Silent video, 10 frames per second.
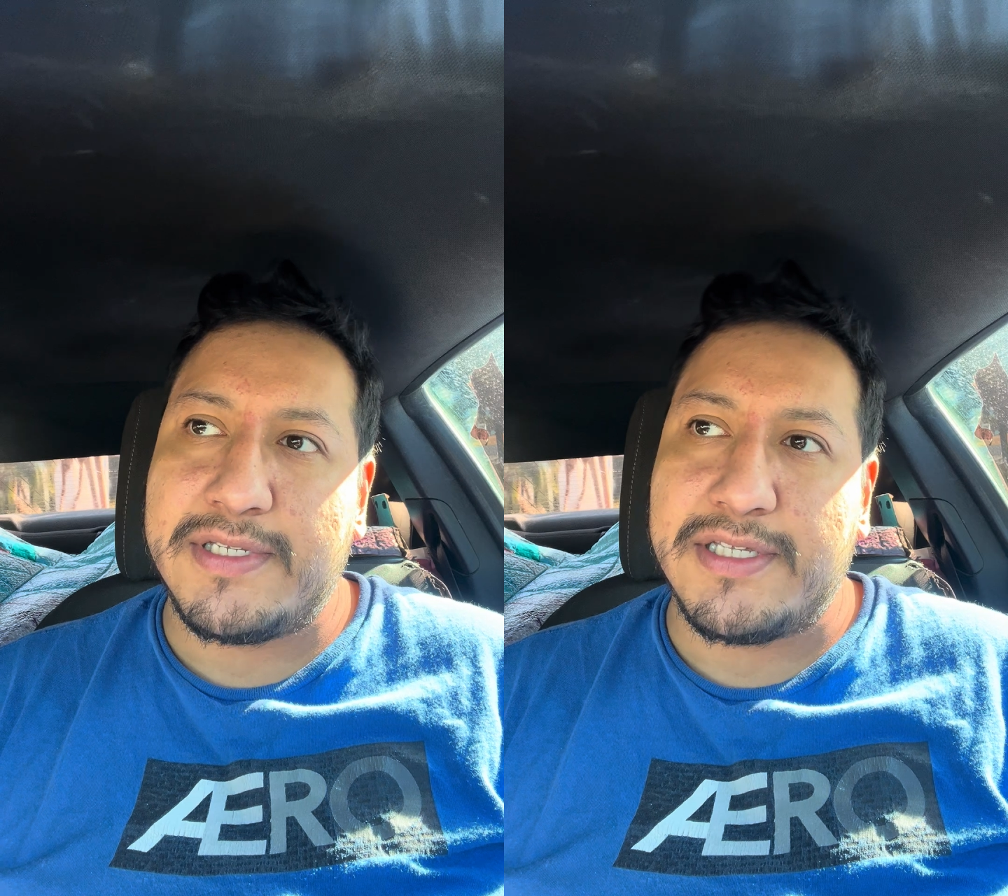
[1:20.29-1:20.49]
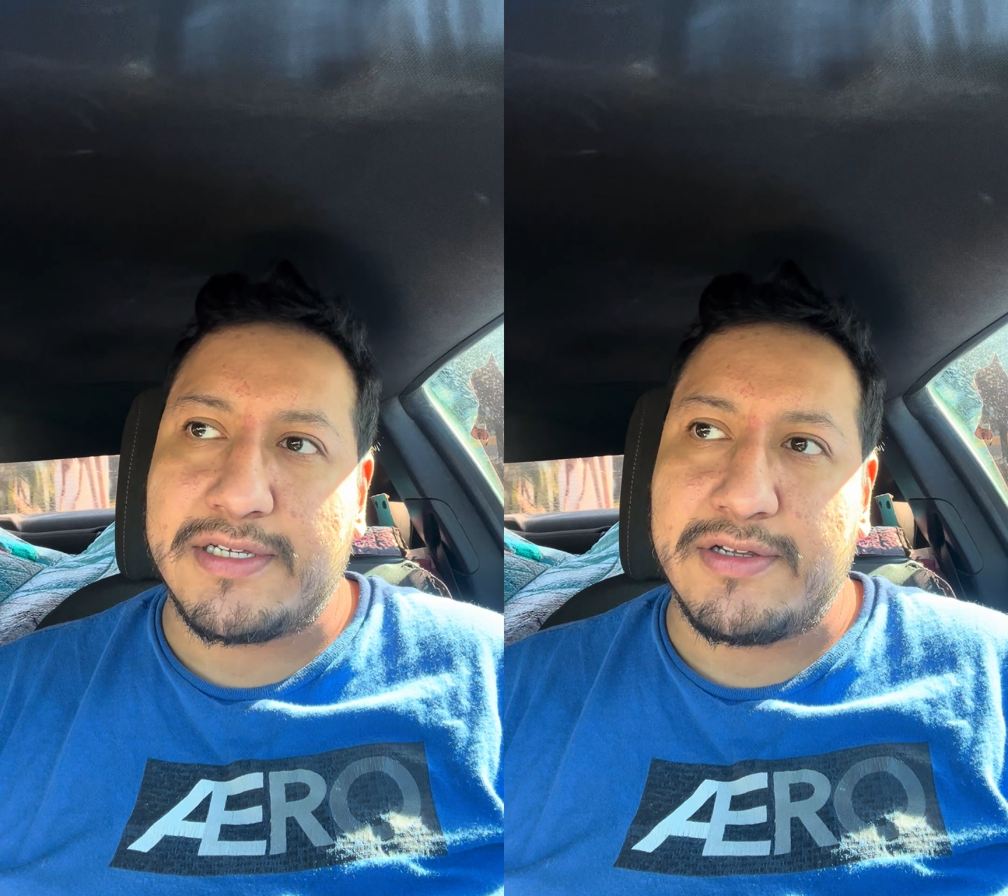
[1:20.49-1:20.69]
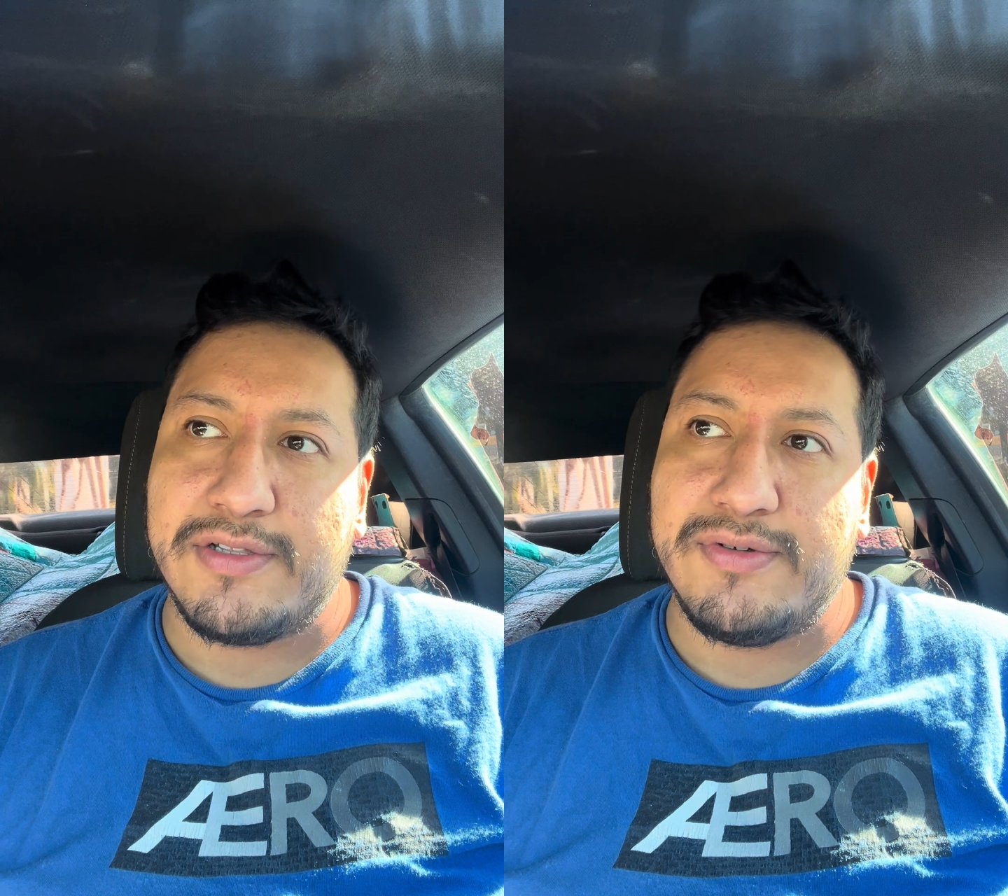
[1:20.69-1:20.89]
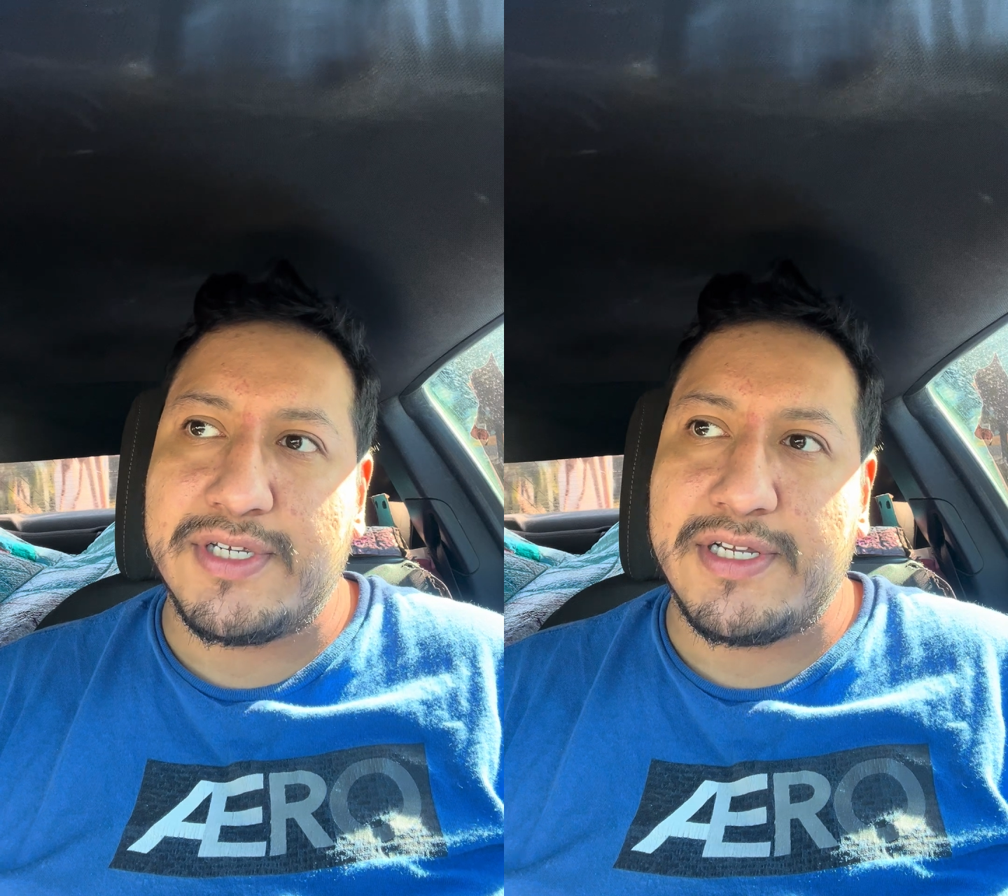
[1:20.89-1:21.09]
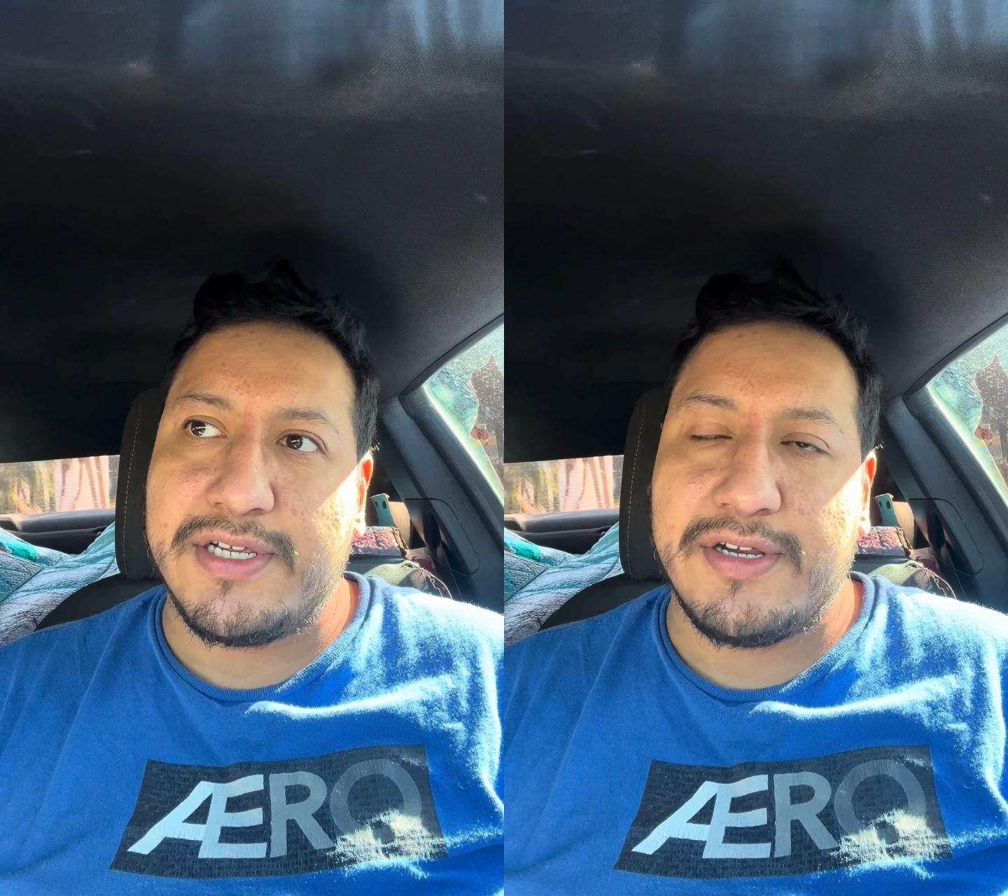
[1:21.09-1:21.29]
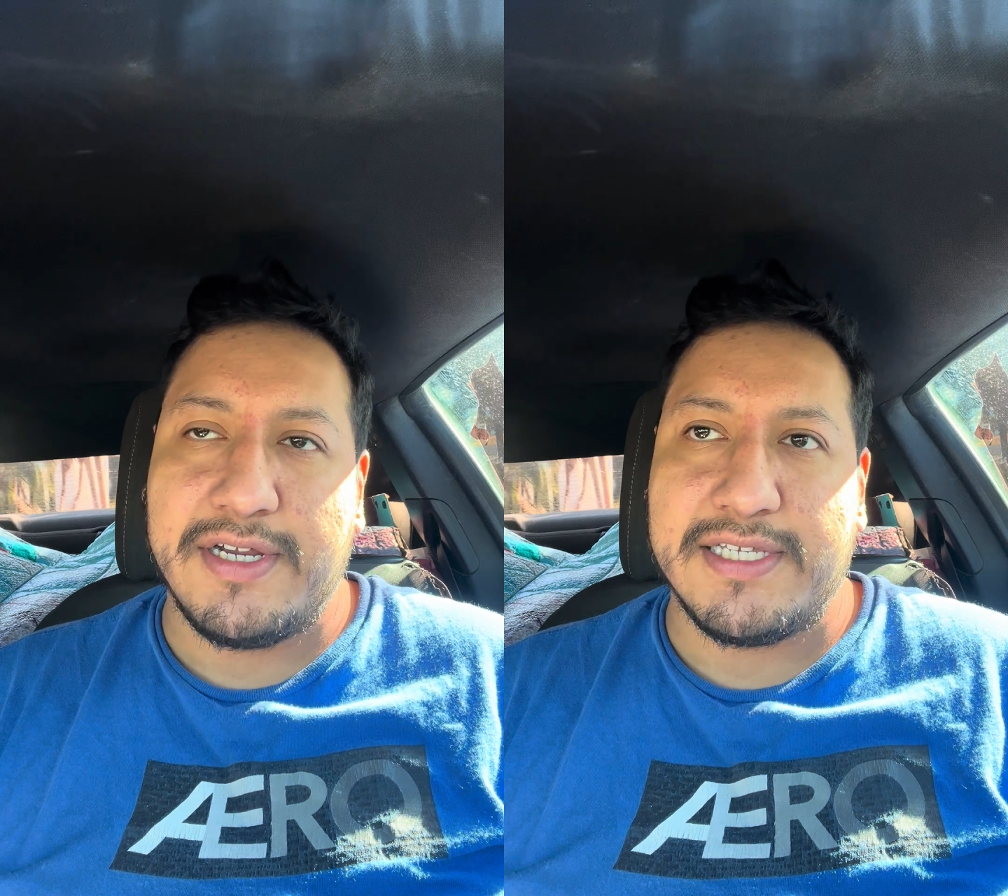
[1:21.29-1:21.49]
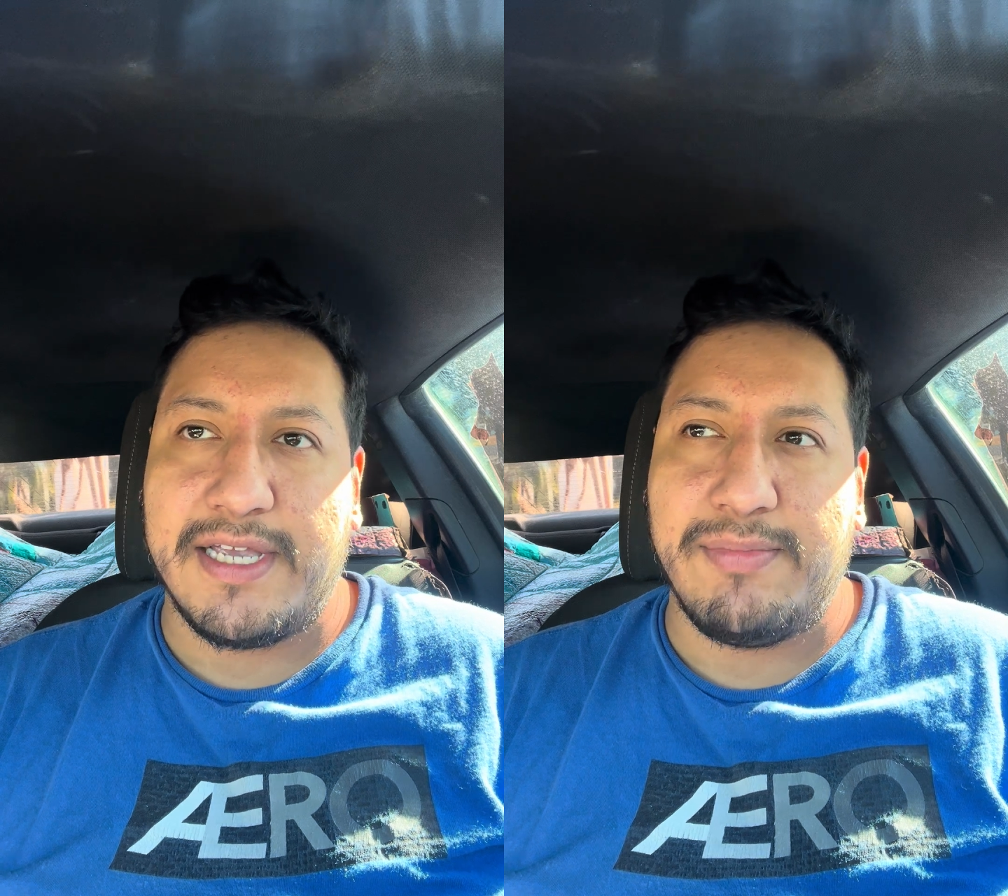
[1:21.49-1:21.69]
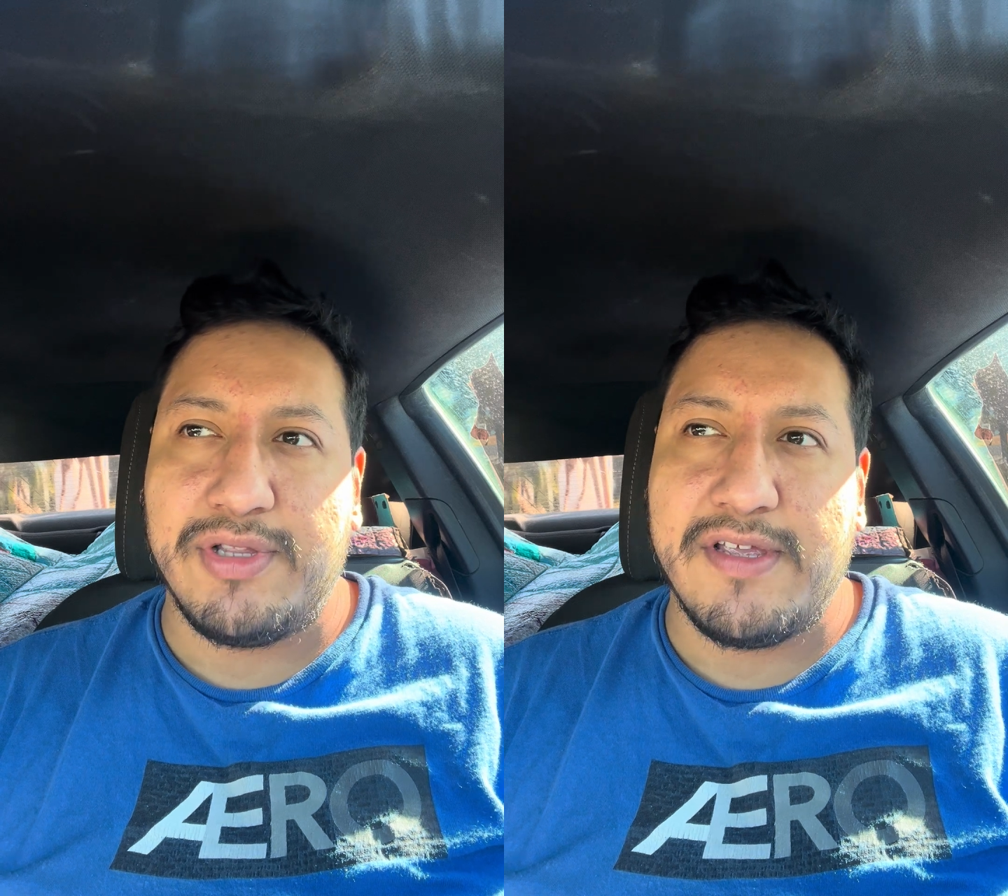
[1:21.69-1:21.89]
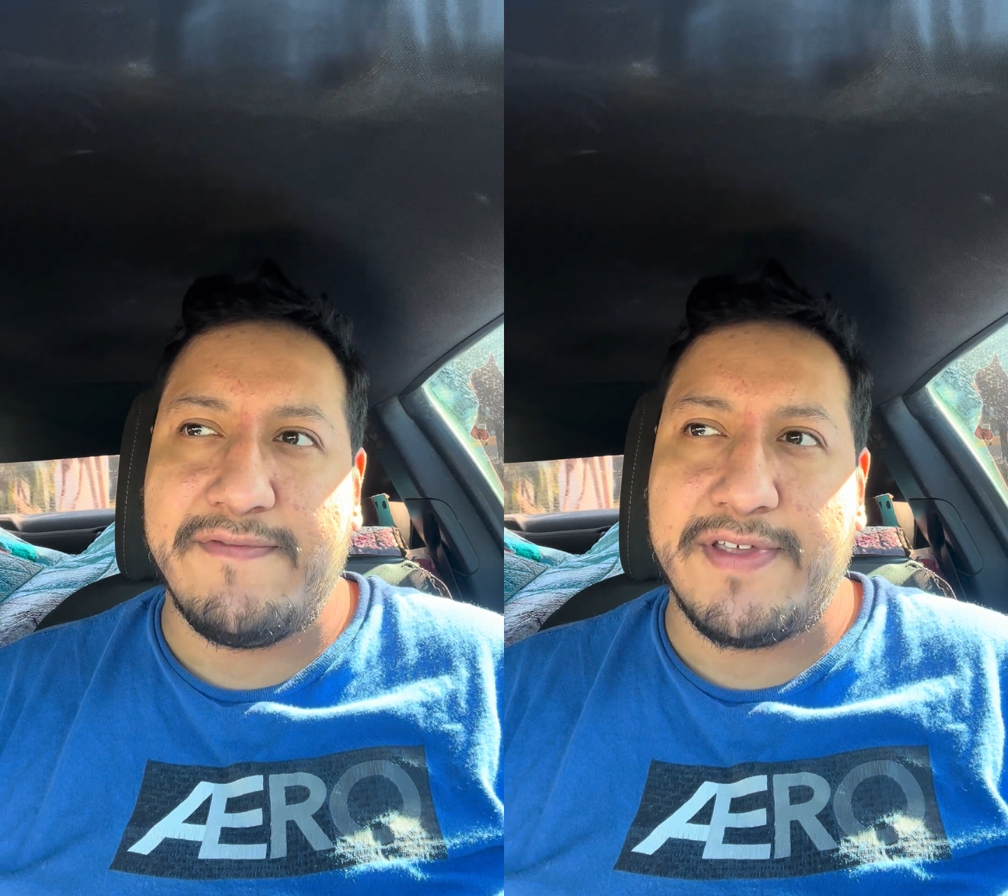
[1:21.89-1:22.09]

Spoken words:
to the conclusion here is I believe